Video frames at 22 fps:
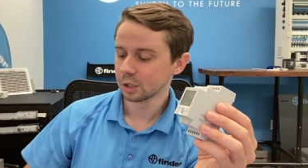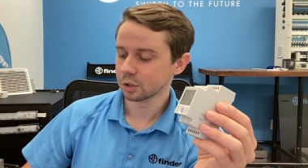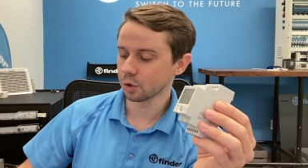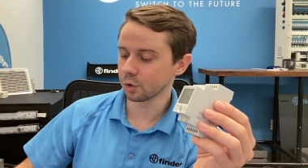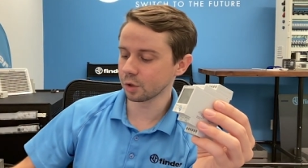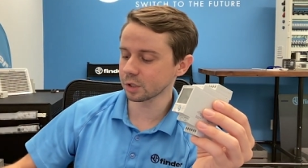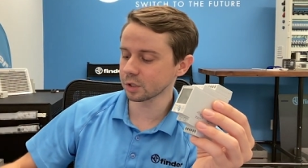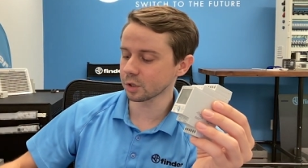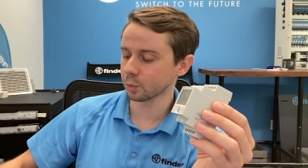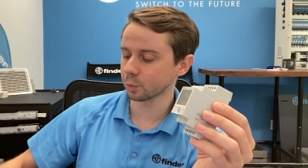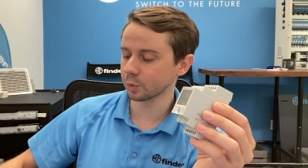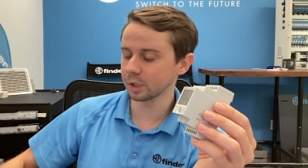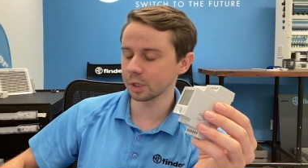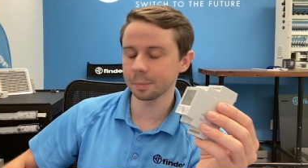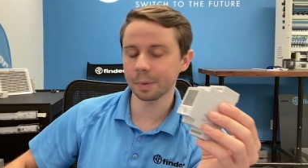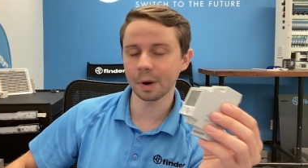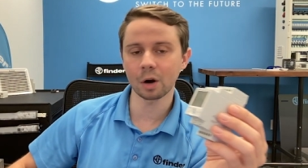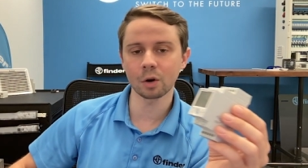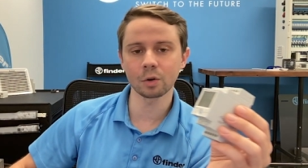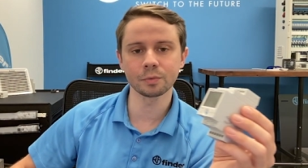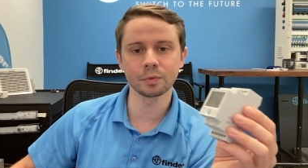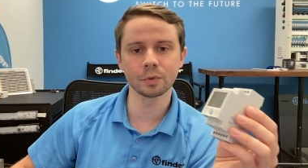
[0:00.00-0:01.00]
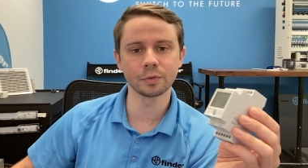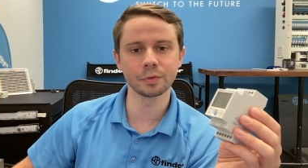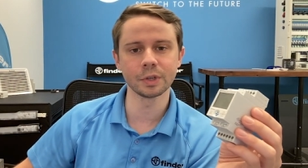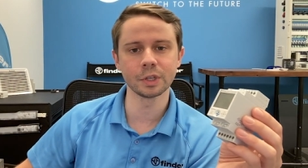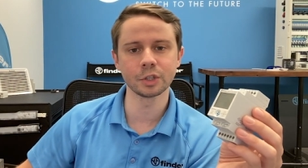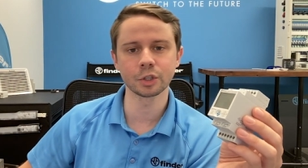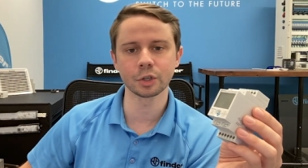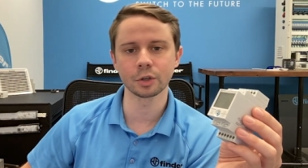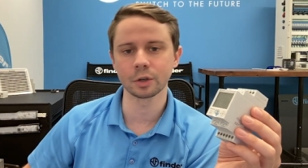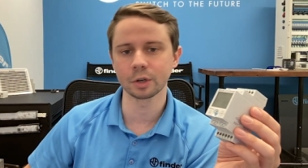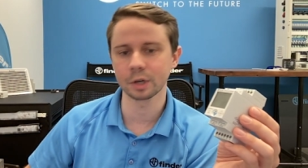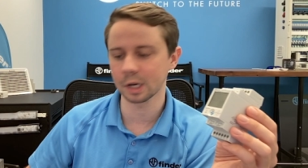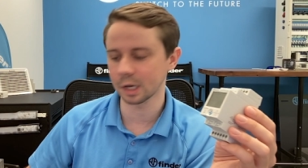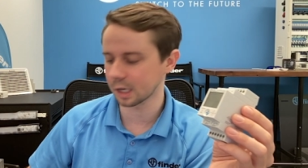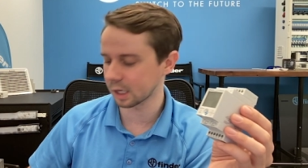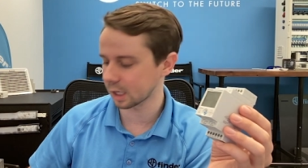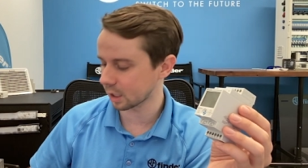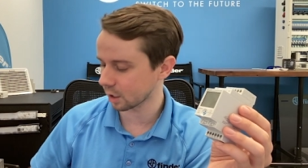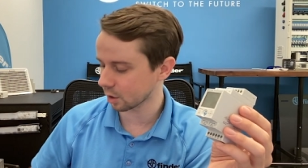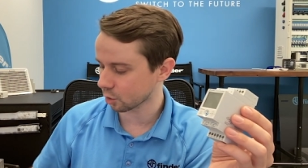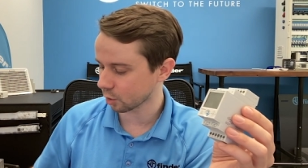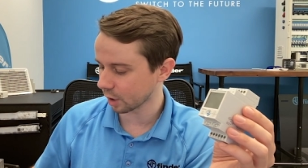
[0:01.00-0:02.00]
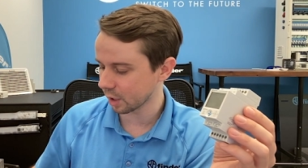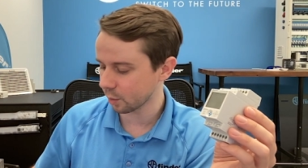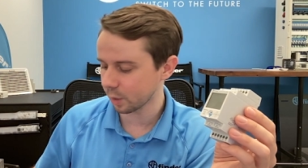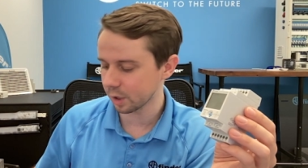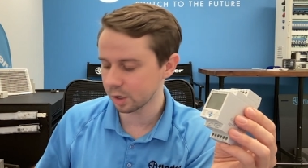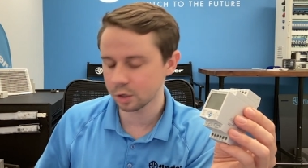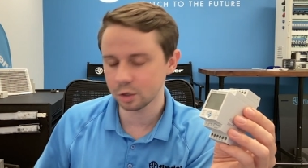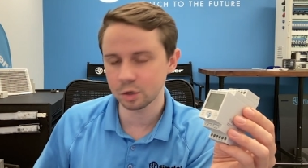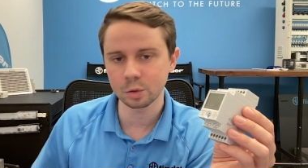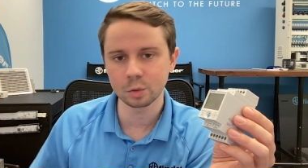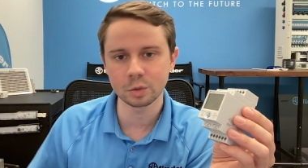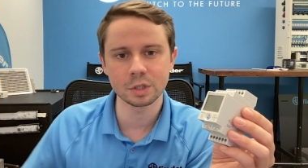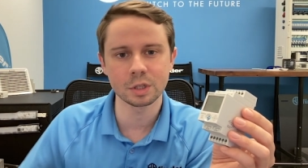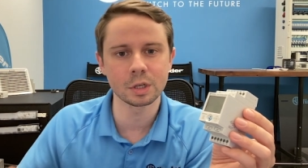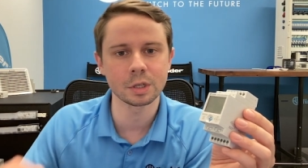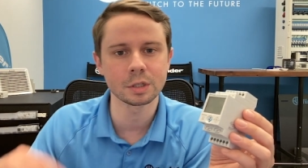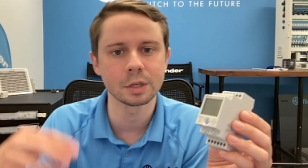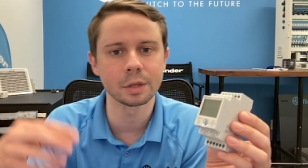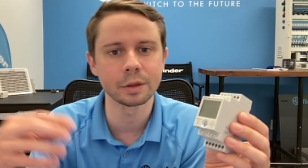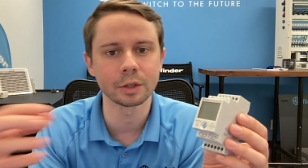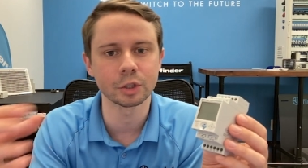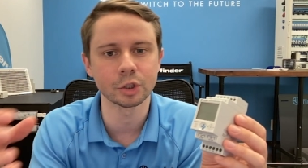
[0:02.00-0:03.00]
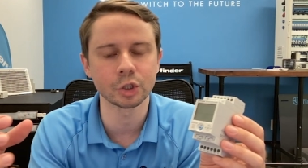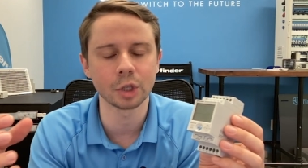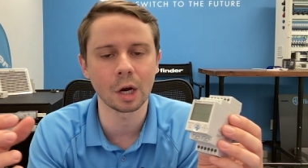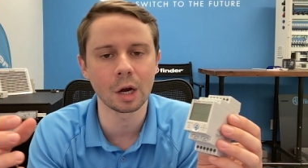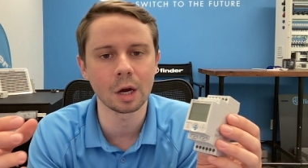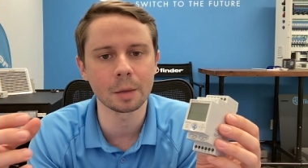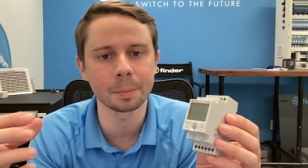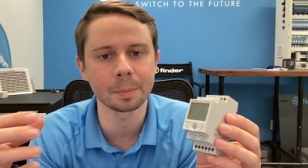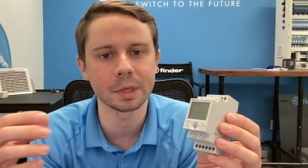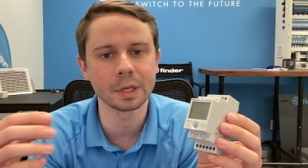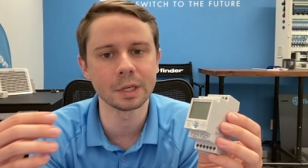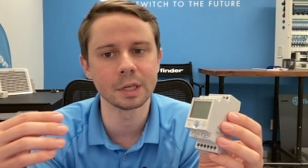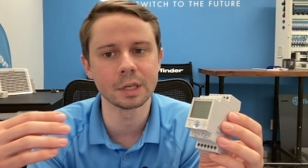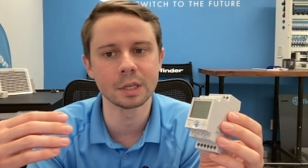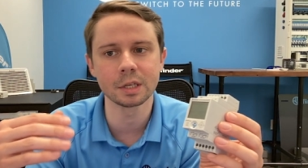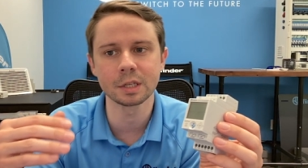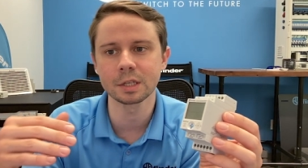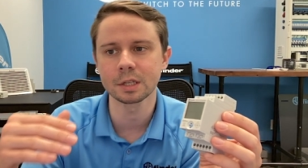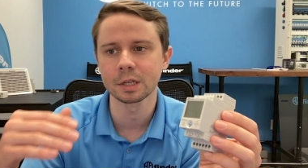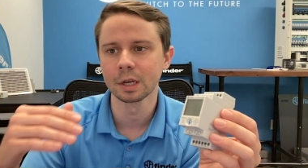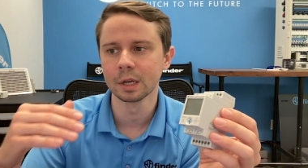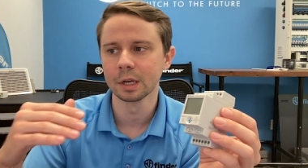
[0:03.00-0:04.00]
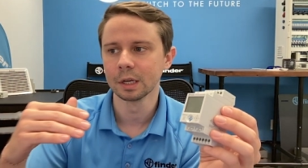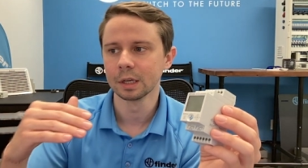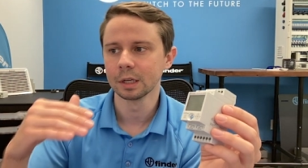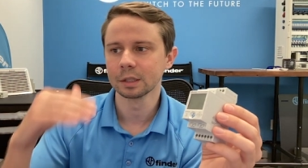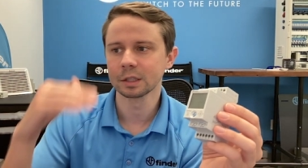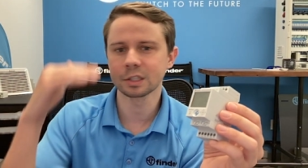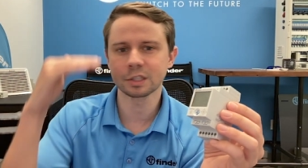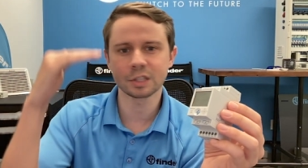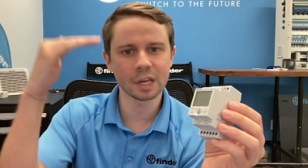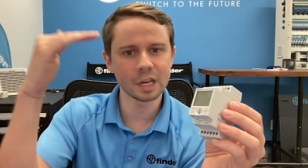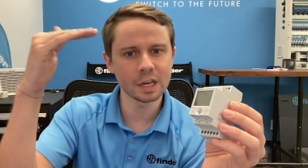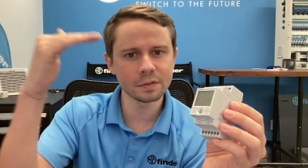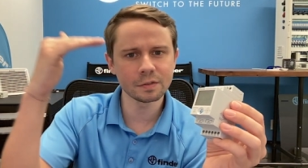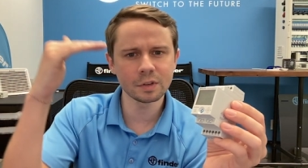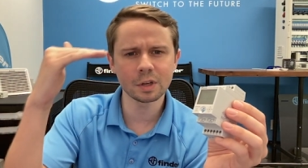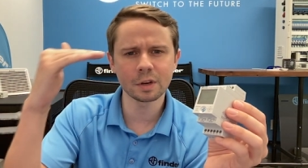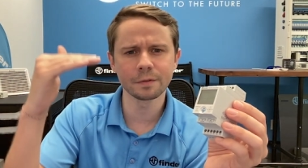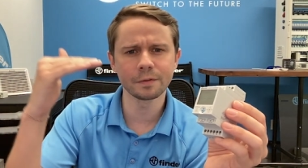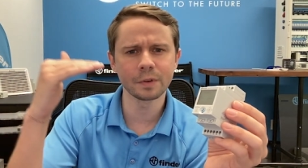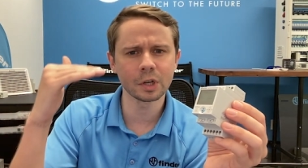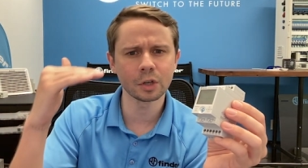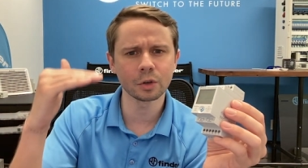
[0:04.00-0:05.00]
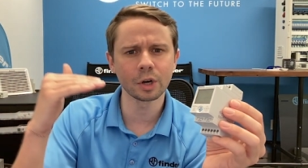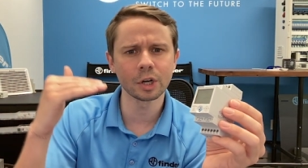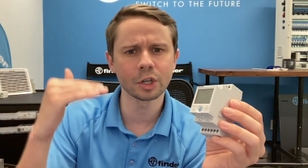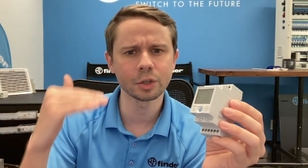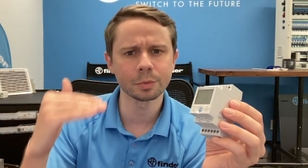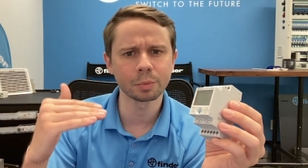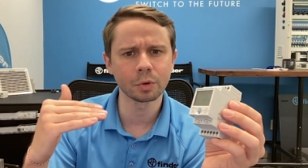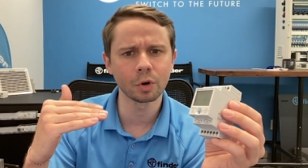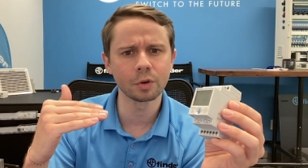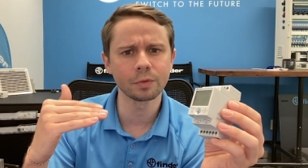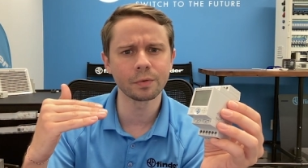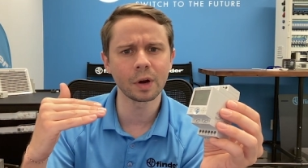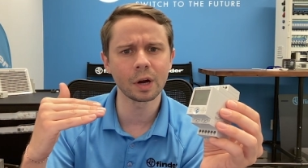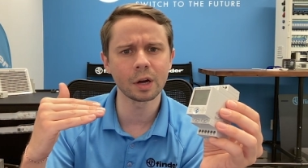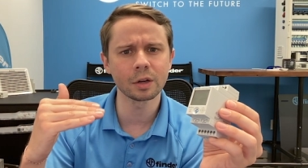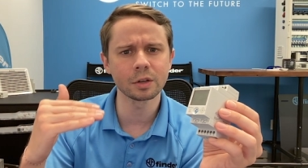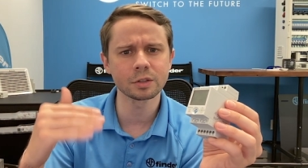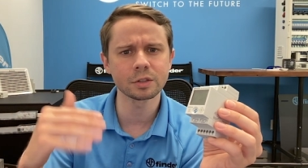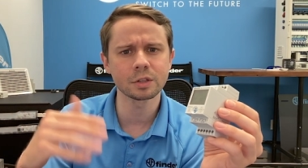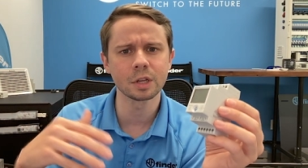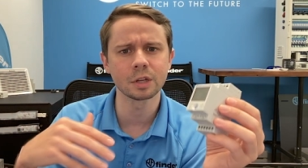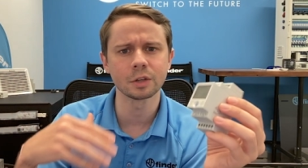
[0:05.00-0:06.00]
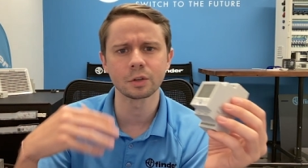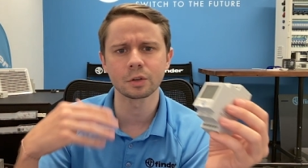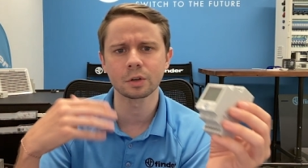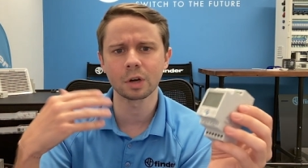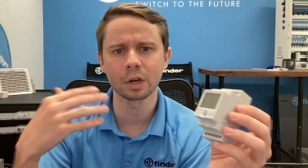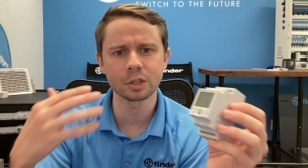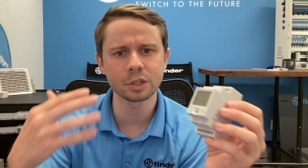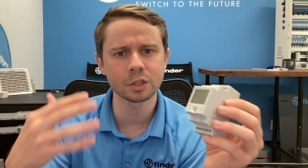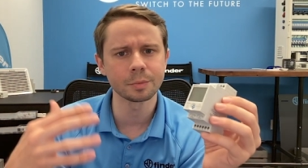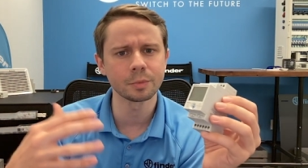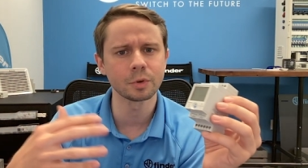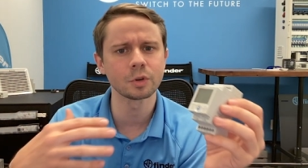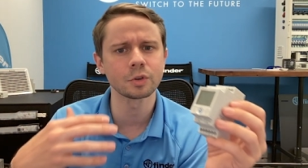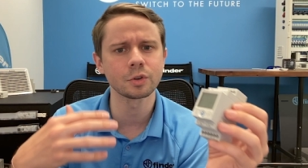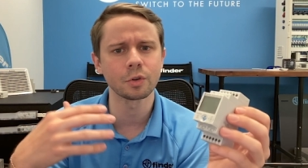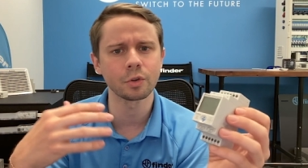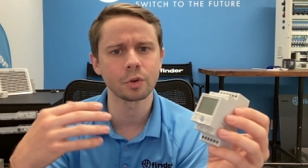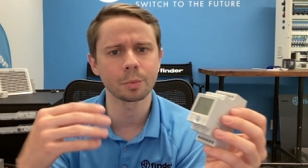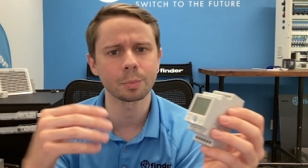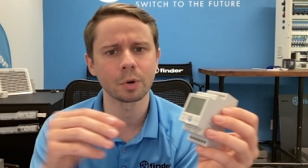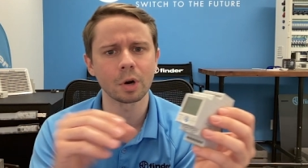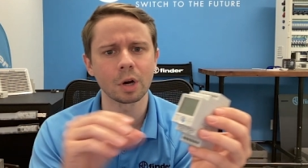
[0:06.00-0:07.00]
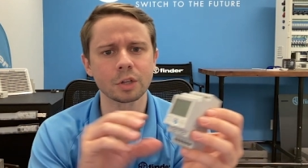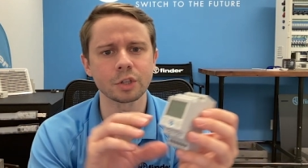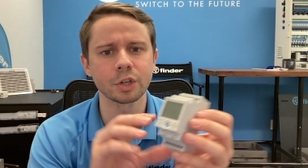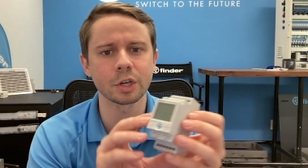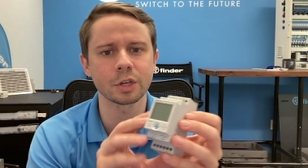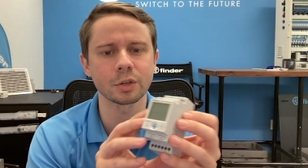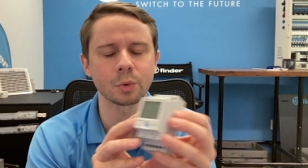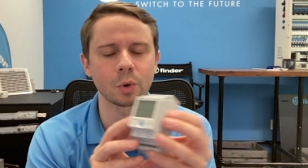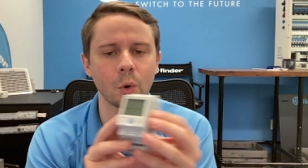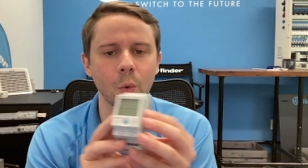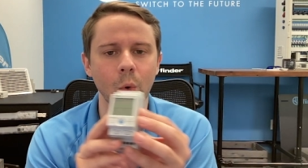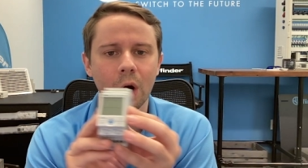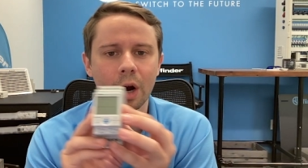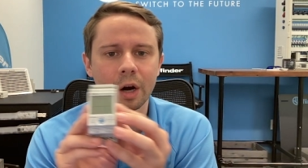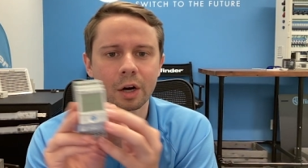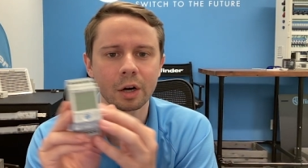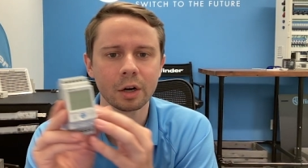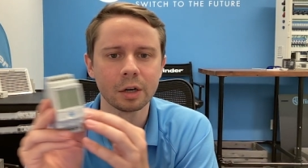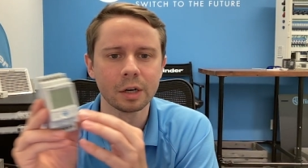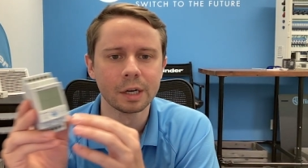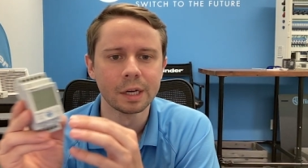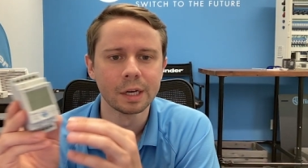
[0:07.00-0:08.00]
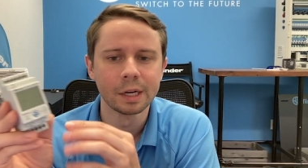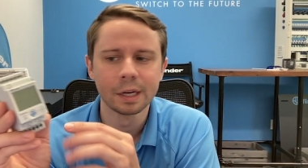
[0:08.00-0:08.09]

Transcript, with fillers: So this is a really powerful feature. Uh, a great way to use this in the shop is save the configuration profiles that your customers or their projects require.